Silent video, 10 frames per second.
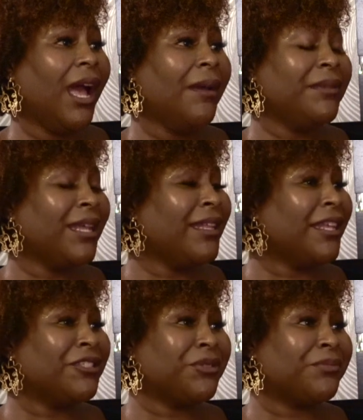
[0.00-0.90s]
I'm glad
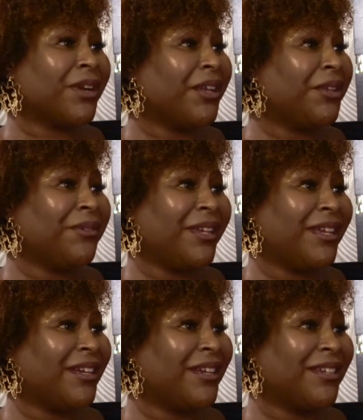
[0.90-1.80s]
that you brought you
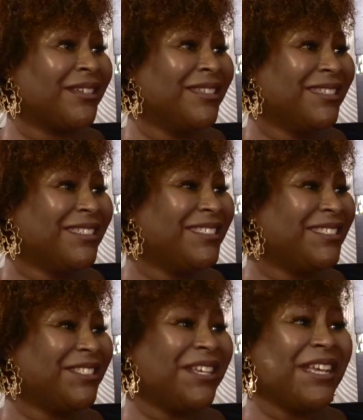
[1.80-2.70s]
here.
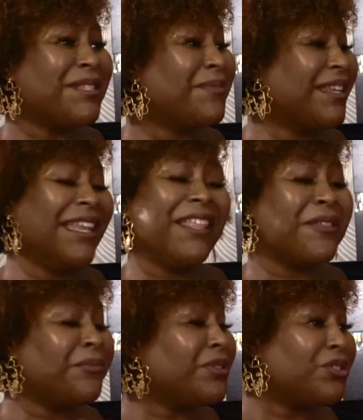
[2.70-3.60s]
It has been
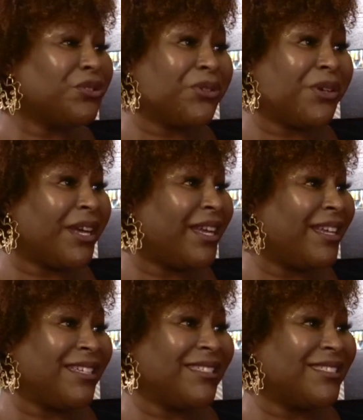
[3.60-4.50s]
nothing but
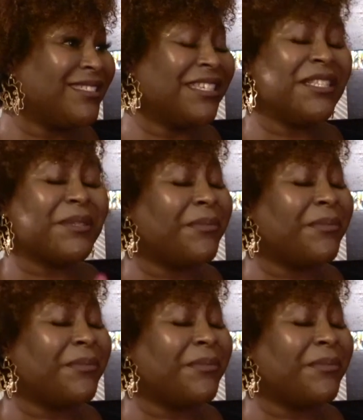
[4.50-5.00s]
joy since